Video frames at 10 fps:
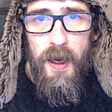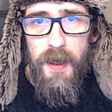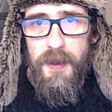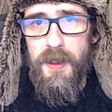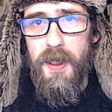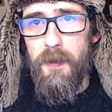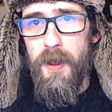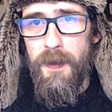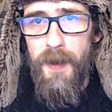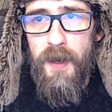I didn't say that
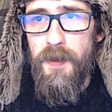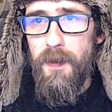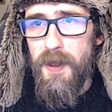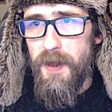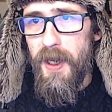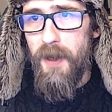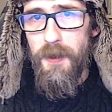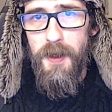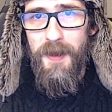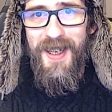word, but I have to bleep that out or
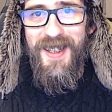something.